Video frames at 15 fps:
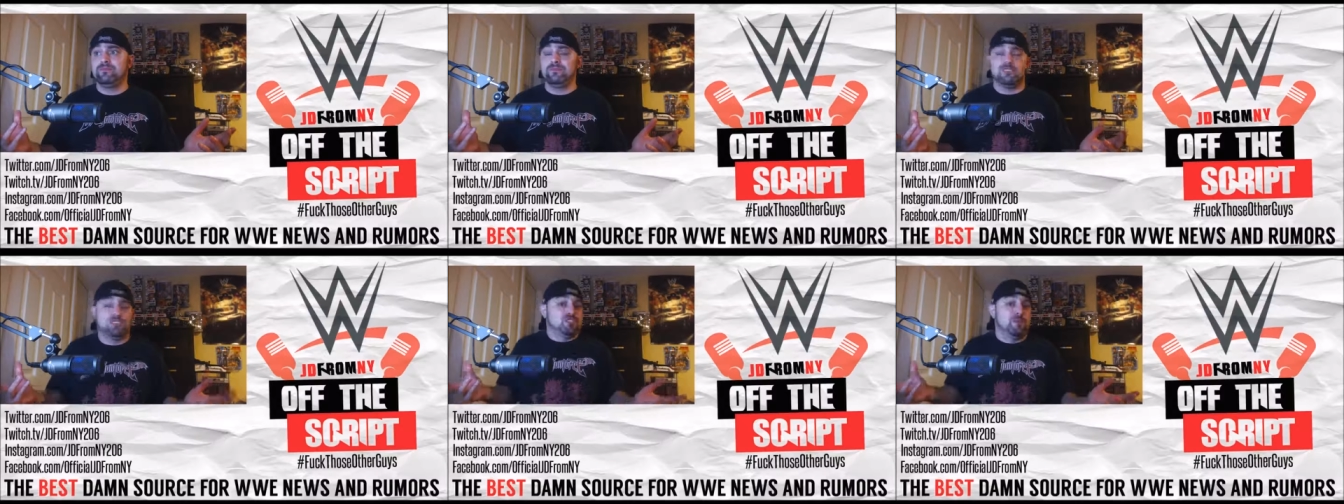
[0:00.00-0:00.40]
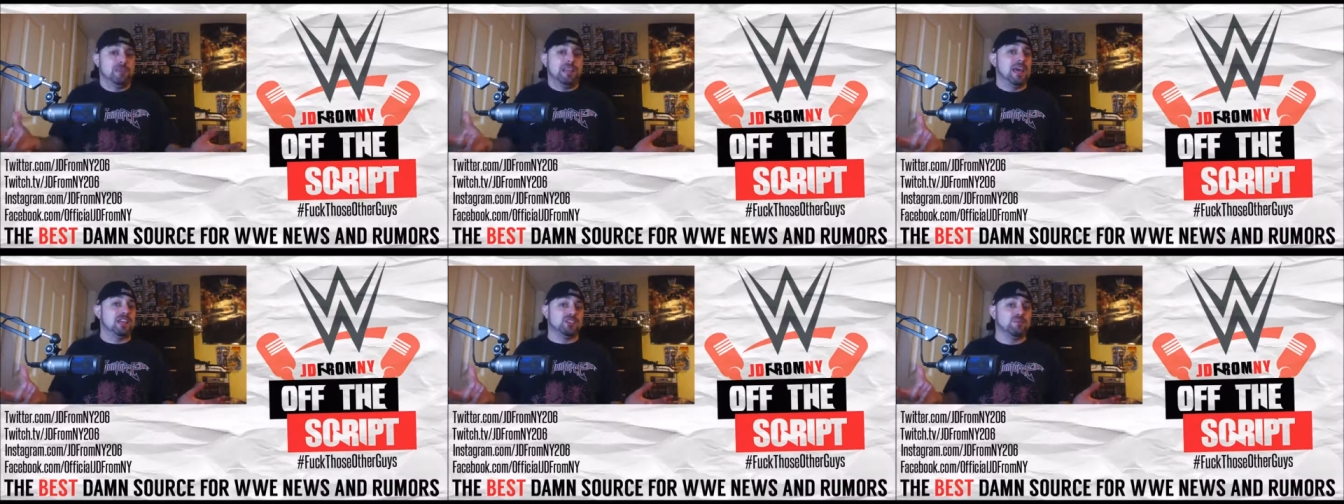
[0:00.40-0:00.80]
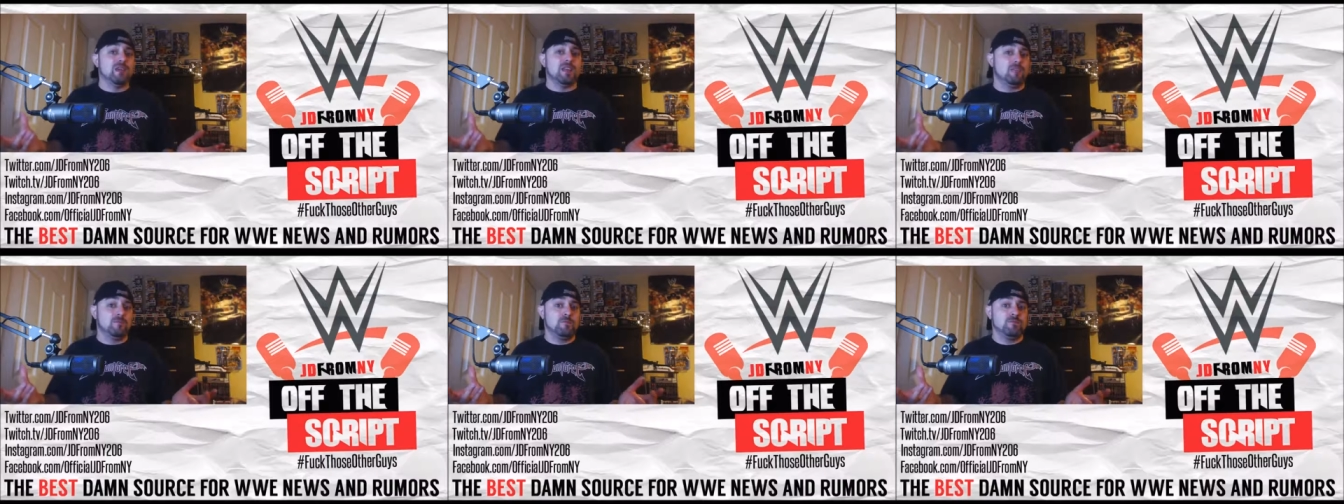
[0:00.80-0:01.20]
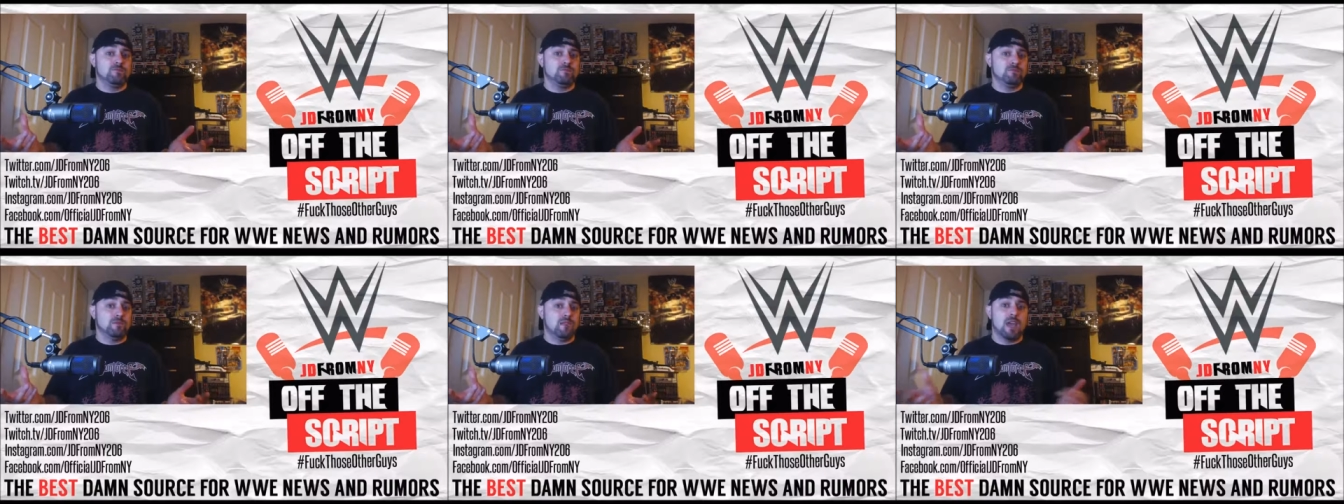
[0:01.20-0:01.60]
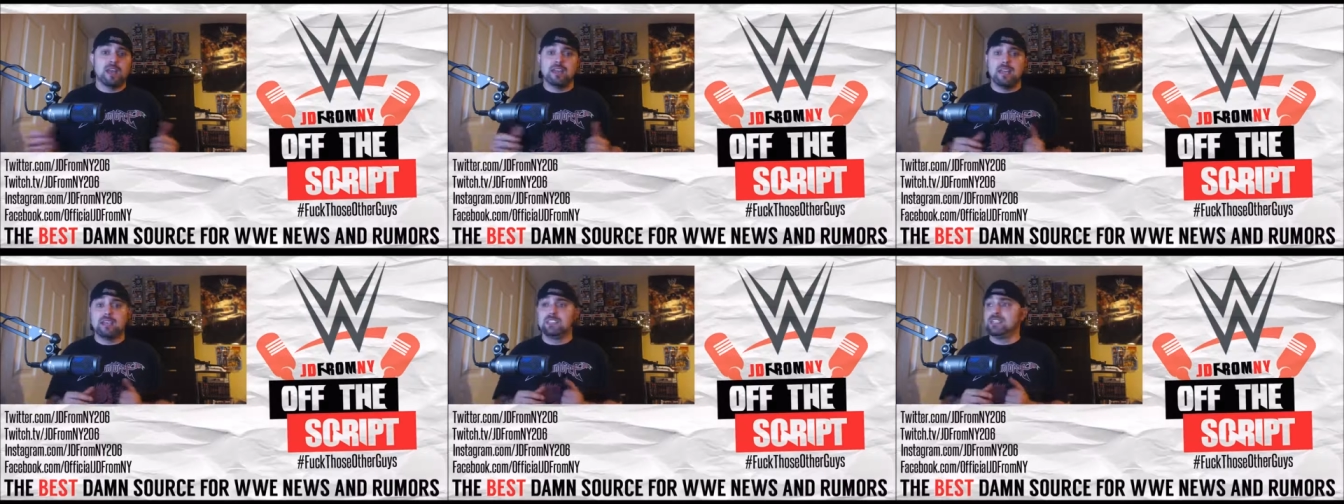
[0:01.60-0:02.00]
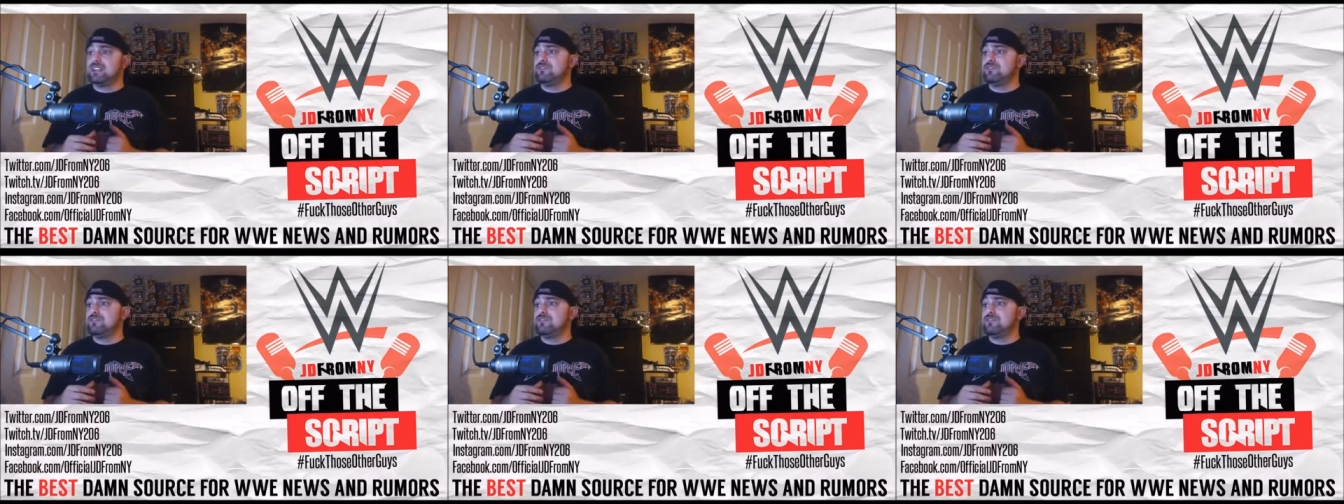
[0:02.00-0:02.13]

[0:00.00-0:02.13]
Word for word: it's going to be last minute. And is